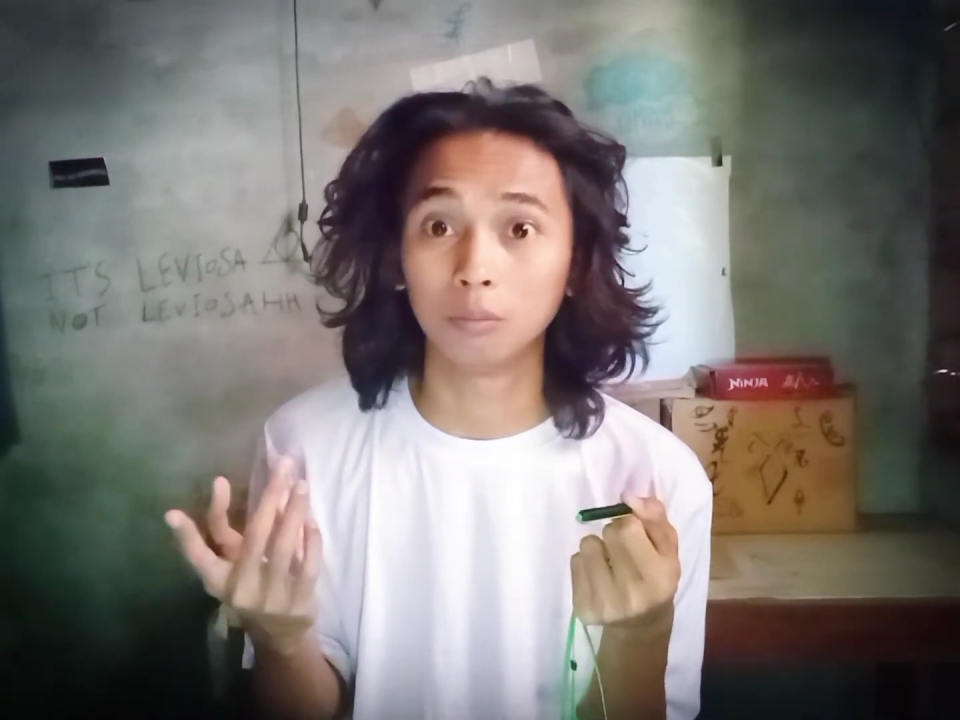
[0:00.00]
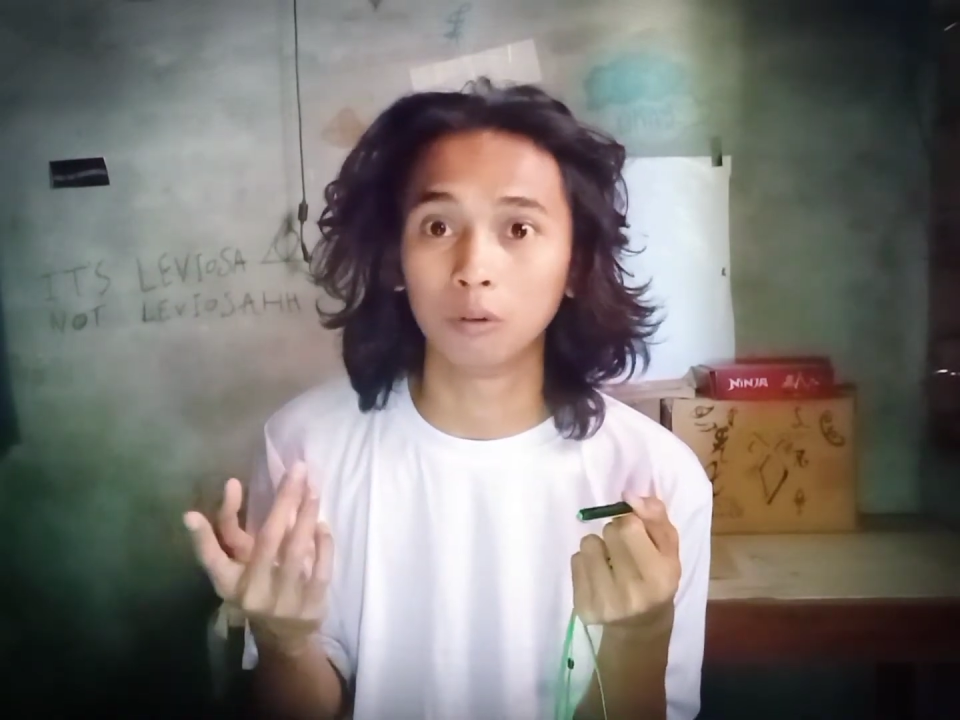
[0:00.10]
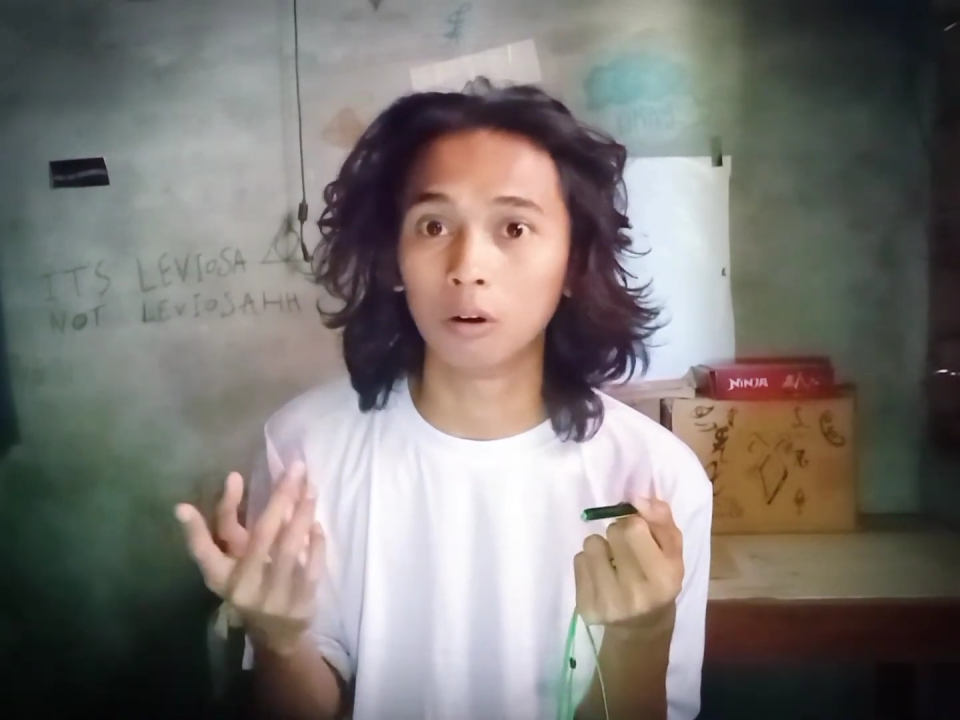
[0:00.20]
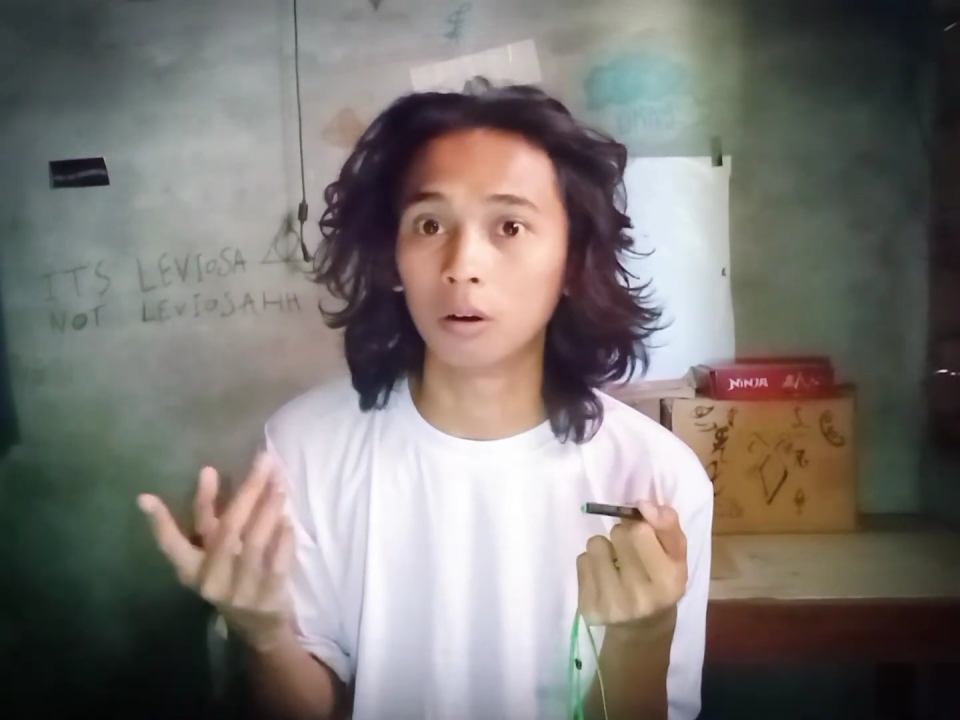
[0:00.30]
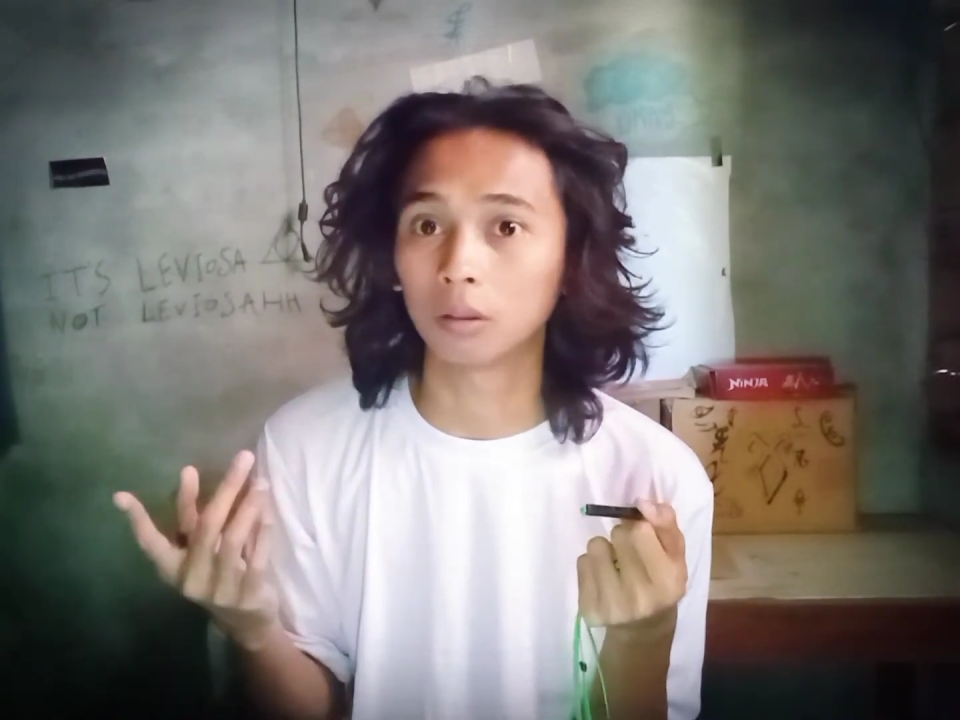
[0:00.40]

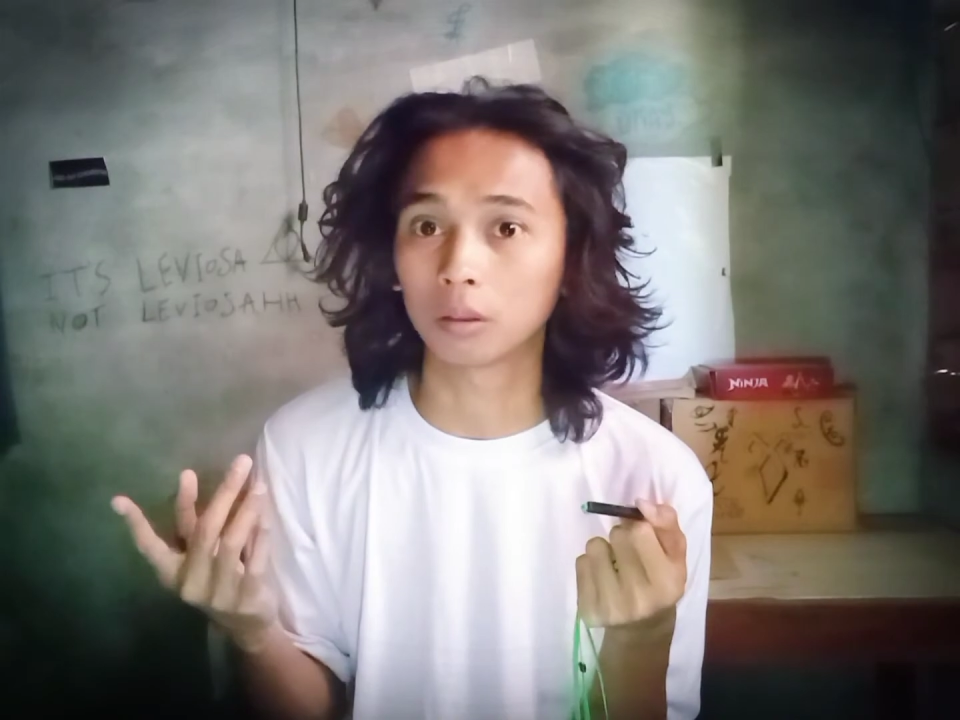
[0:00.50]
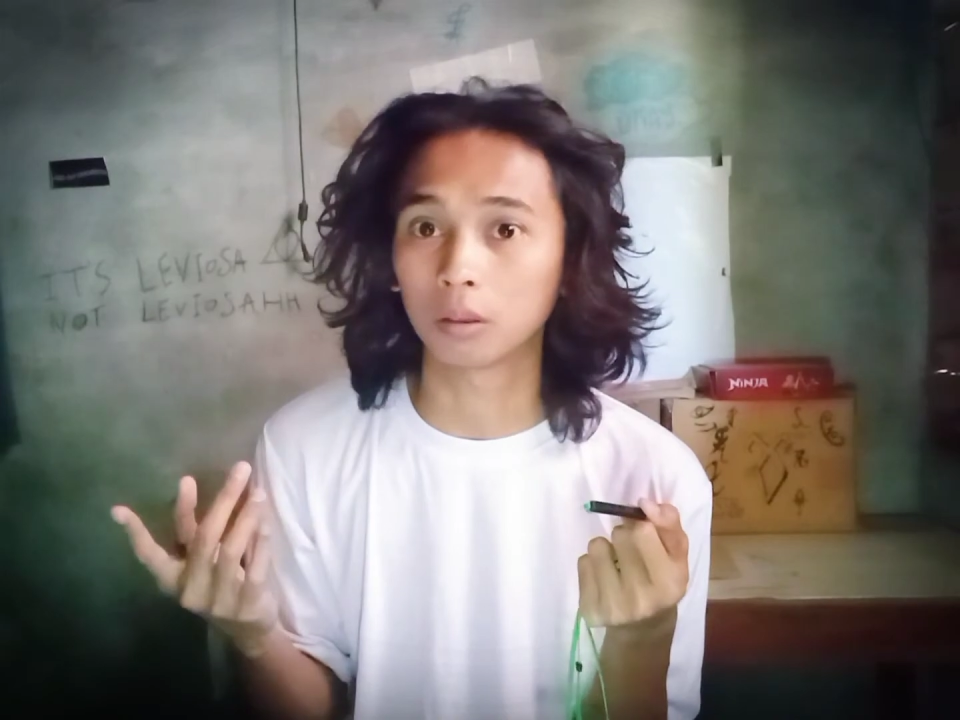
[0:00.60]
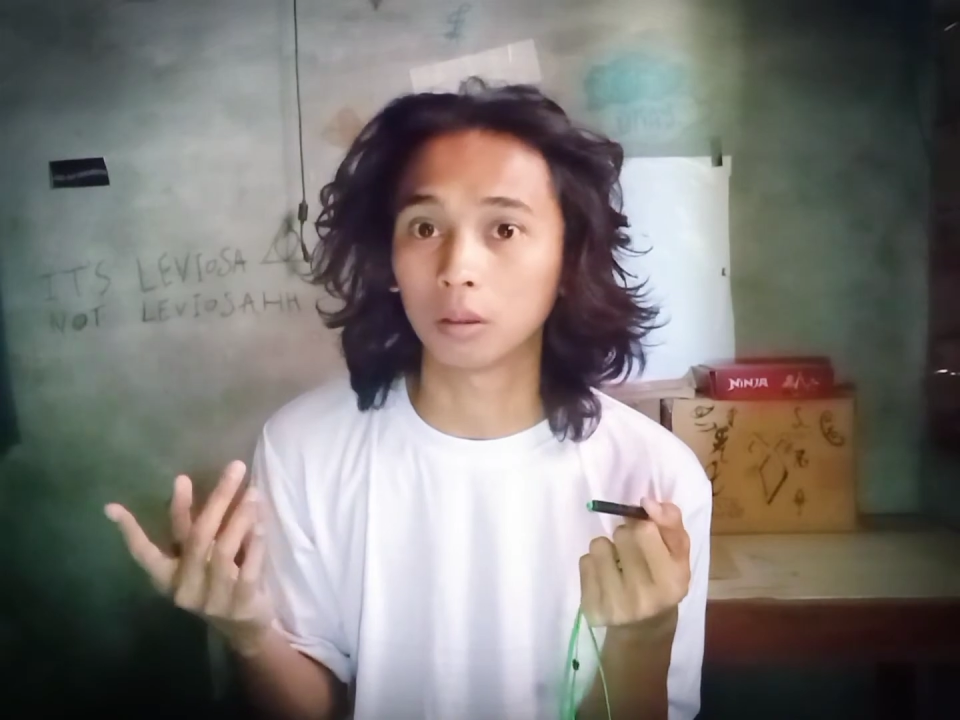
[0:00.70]
world